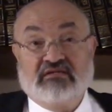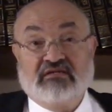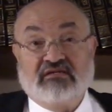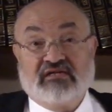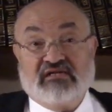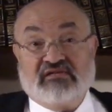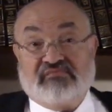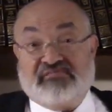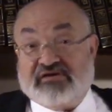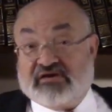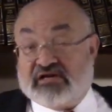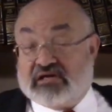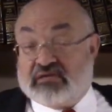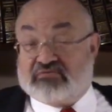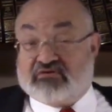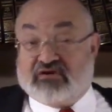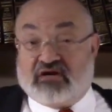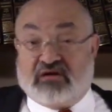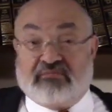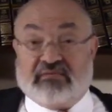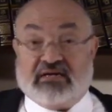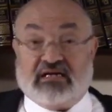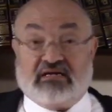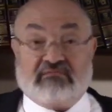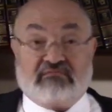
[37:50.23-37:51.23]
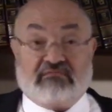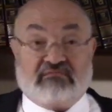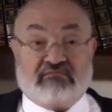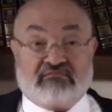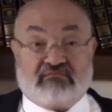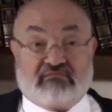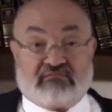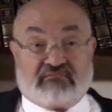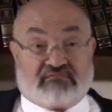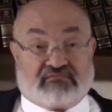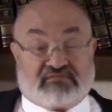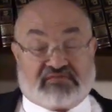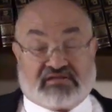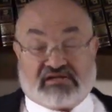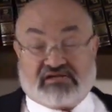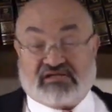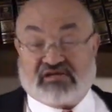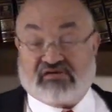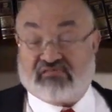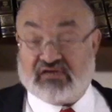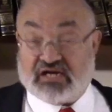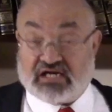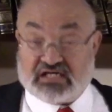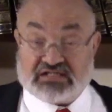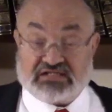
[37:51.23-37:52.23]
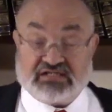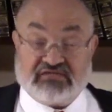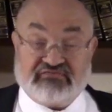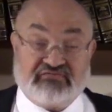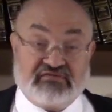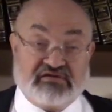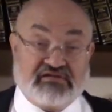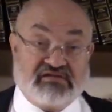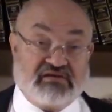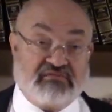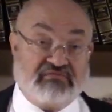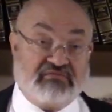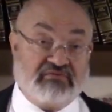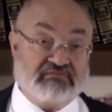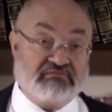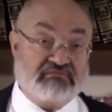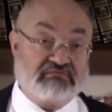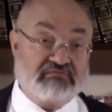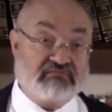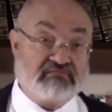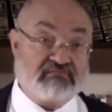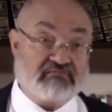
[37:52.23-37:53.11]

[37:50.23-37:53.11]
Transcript: In the period I'm talking about, let's say Rashi, for example,